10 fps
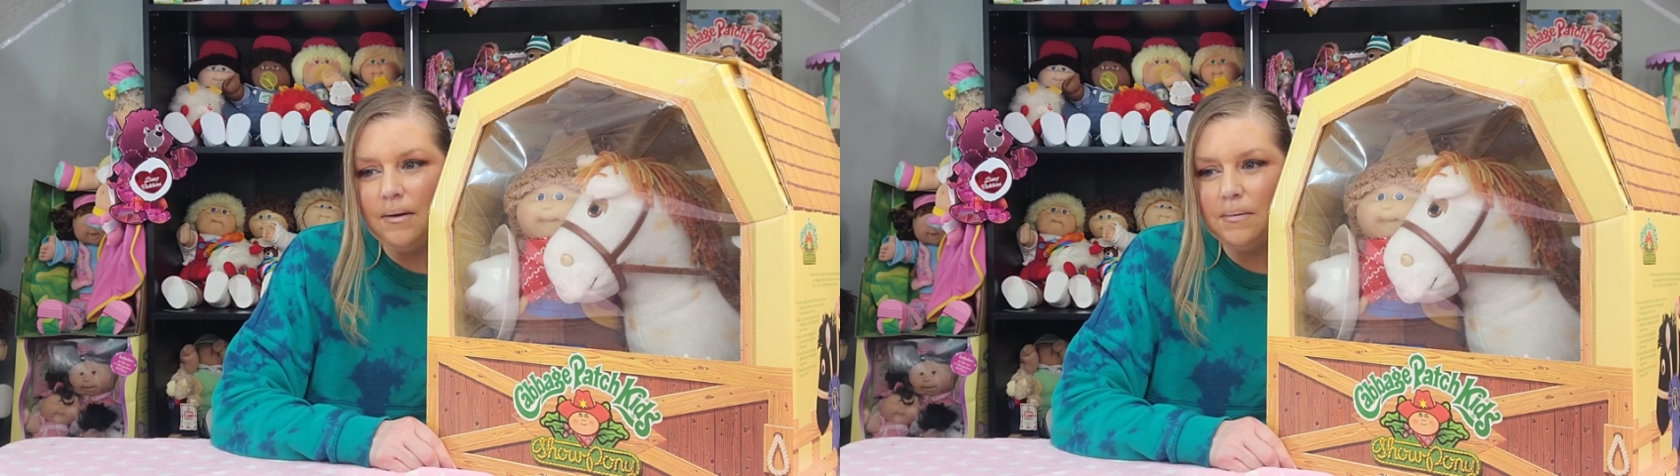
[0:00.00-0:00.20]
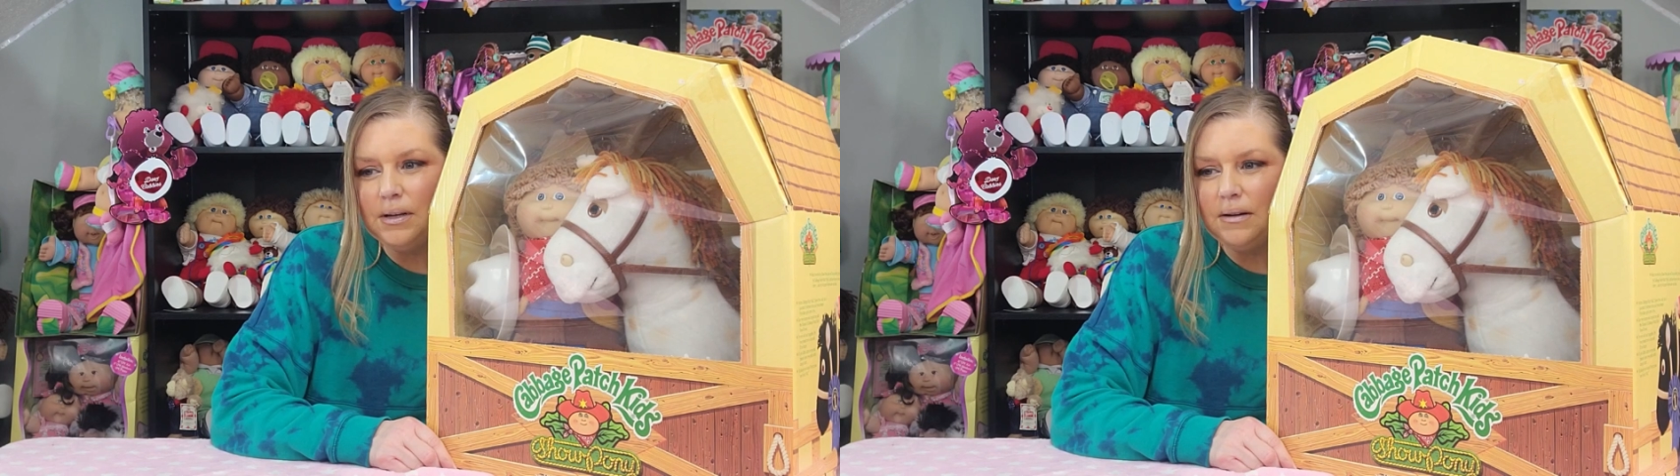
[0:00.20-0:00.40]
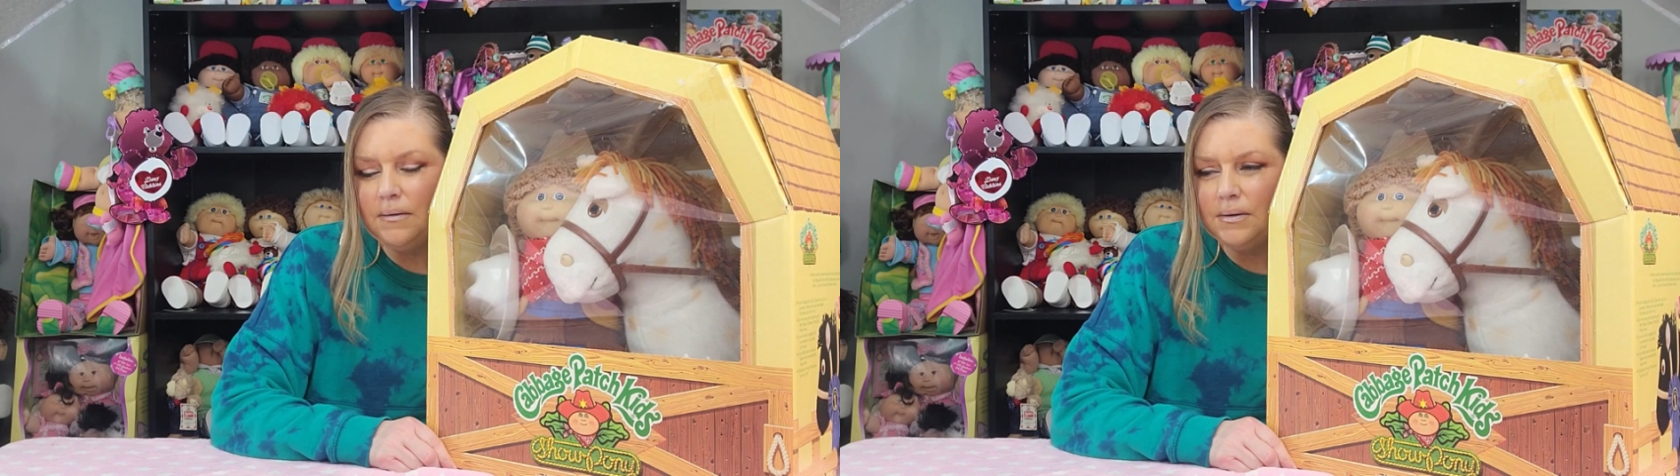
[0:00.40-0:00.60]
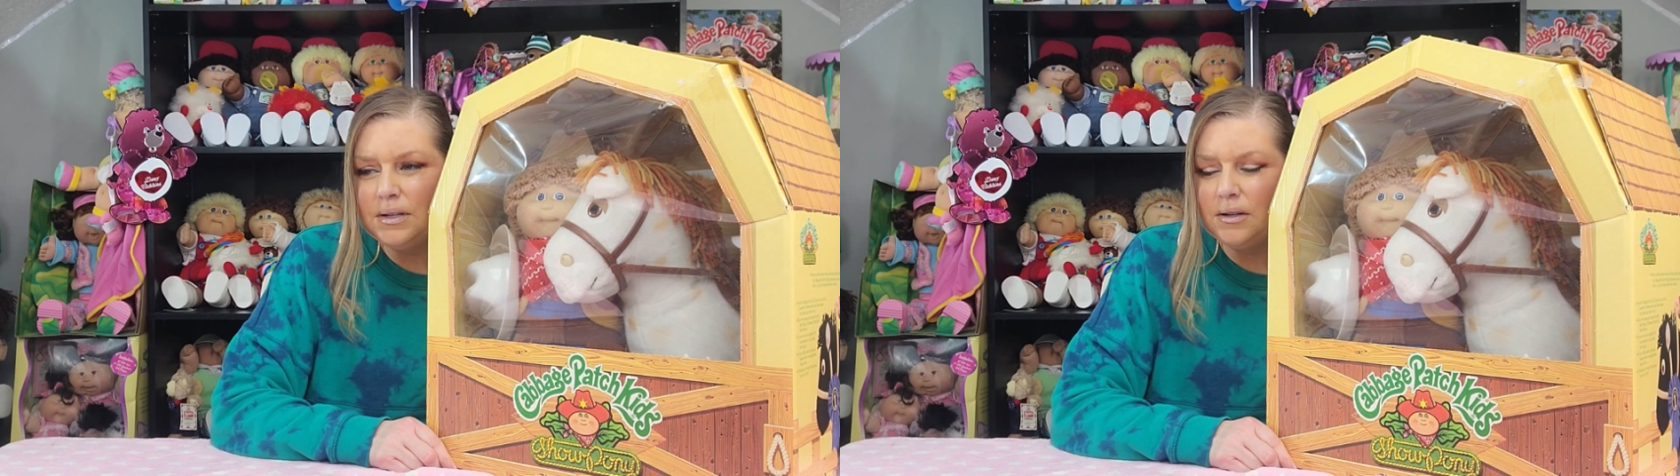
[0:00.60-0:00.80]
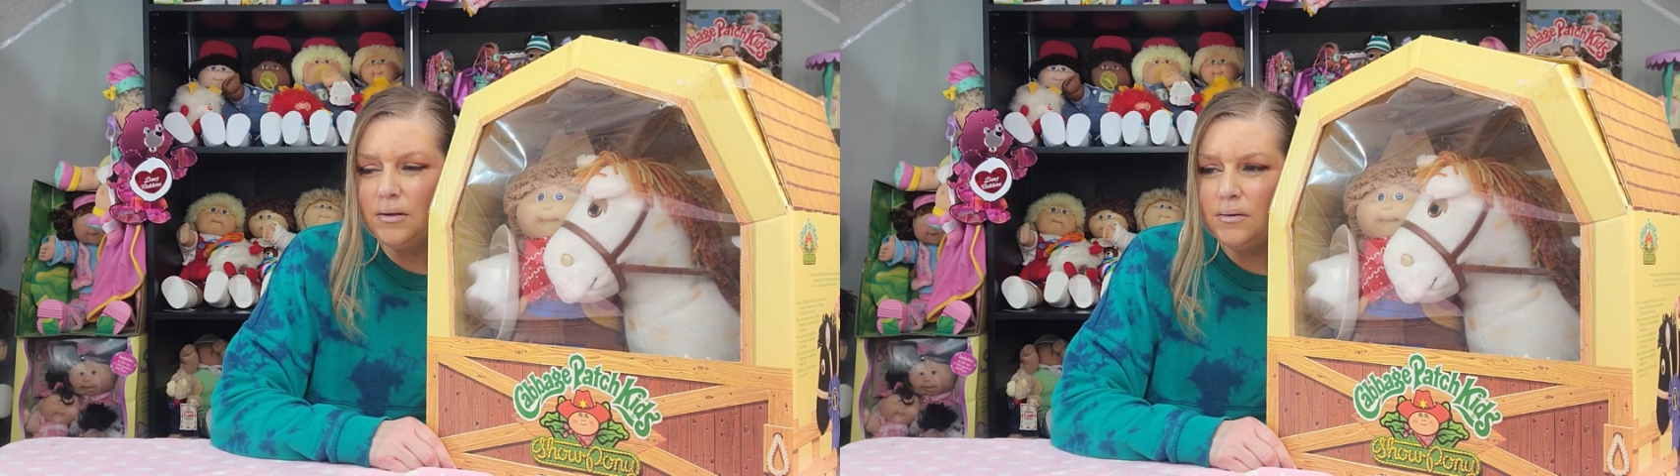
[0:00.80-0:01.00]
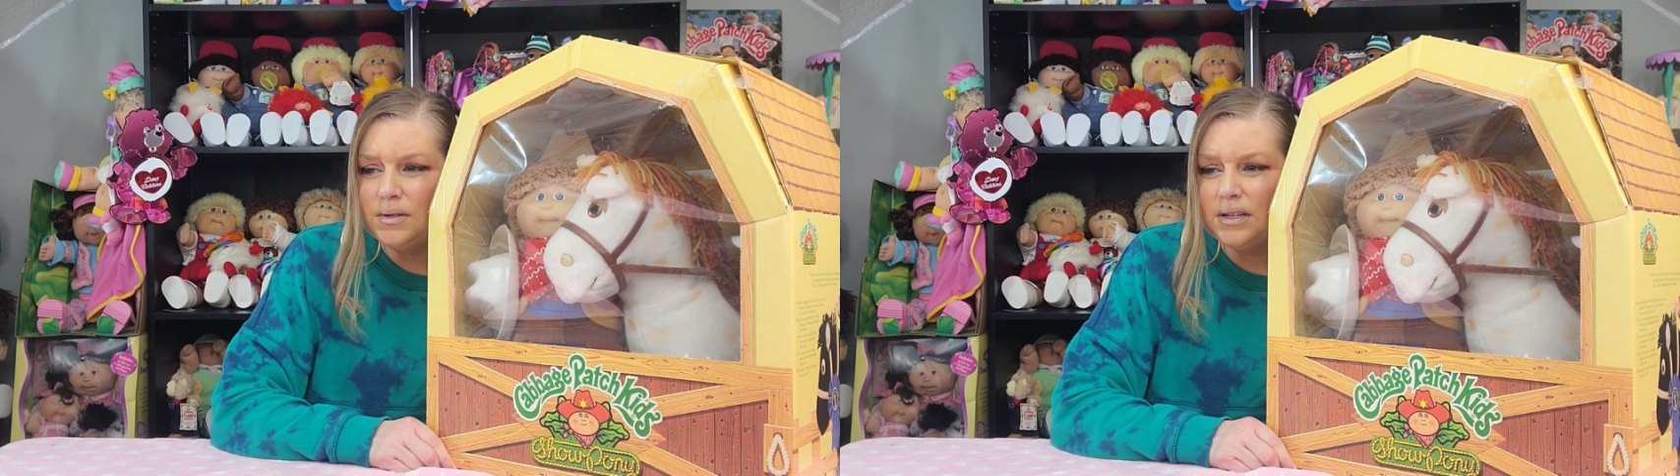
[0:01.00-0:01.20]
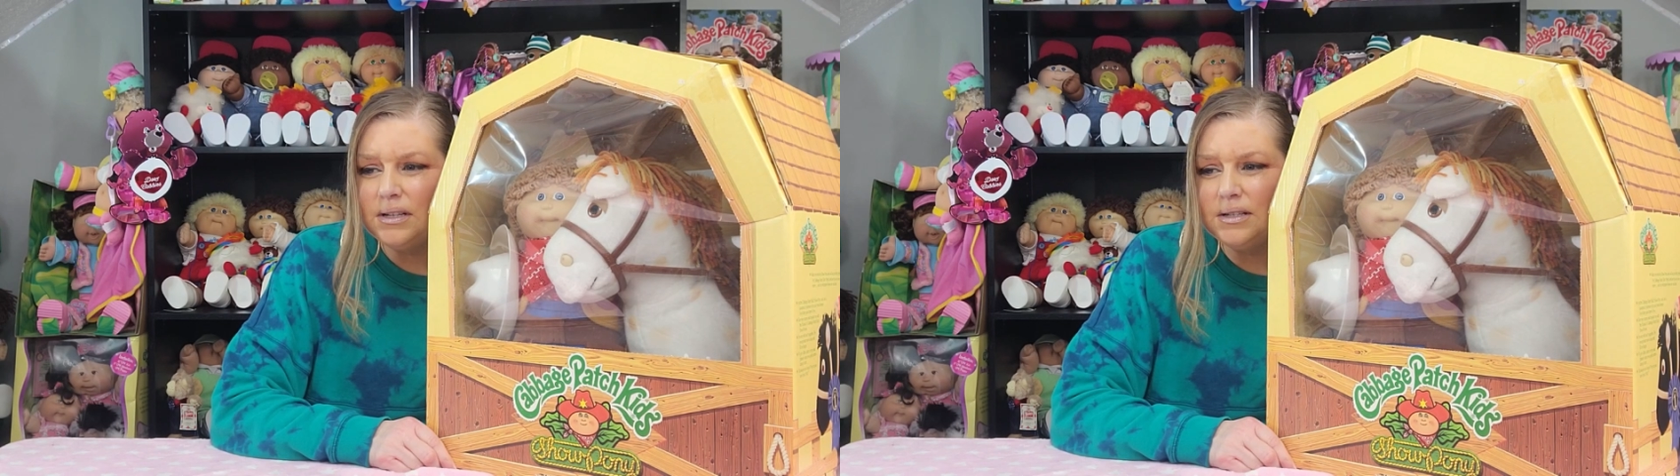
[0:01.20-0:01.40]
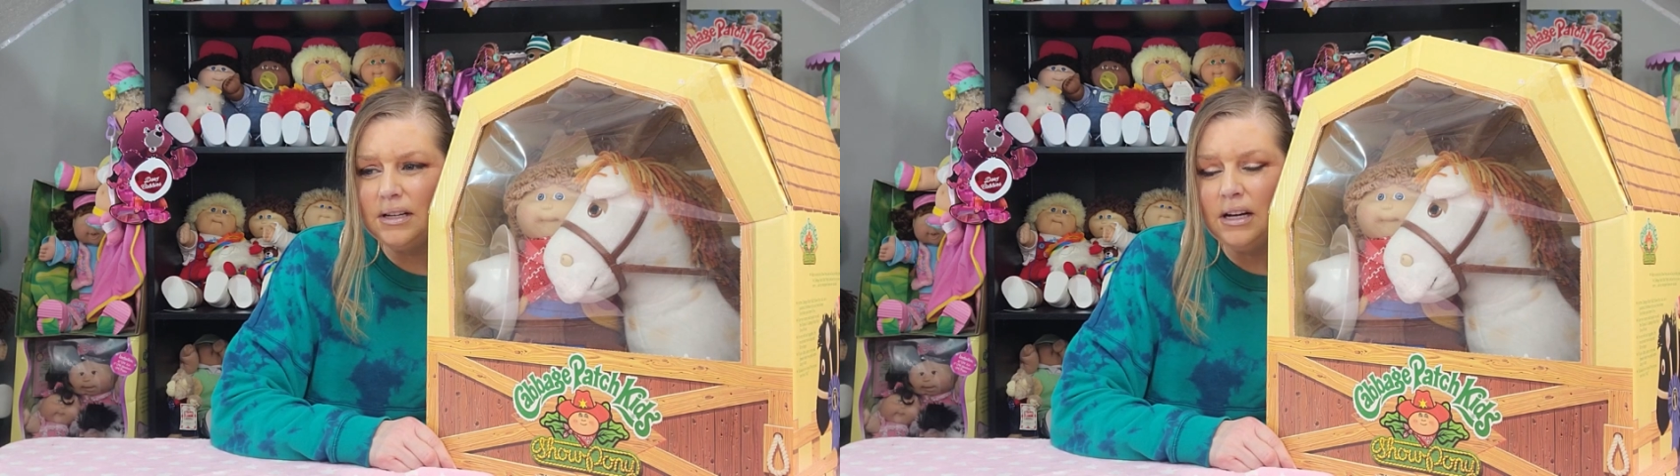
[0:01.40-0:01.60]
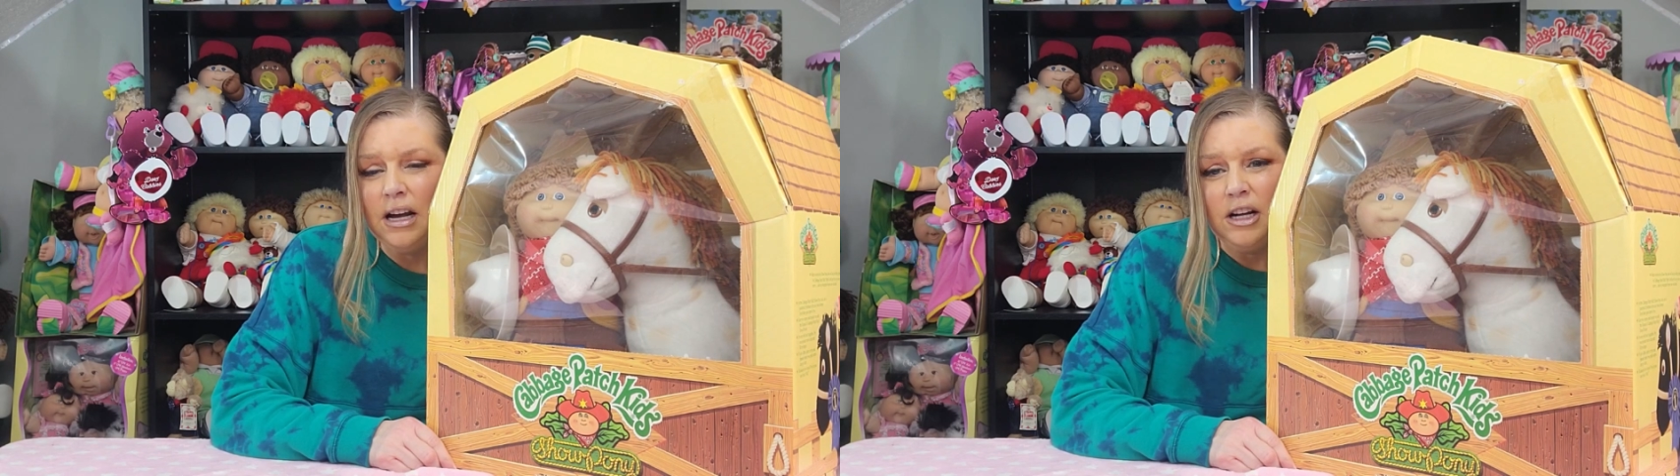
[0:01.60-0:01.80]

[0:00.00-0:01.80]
I believe it was the Koosas and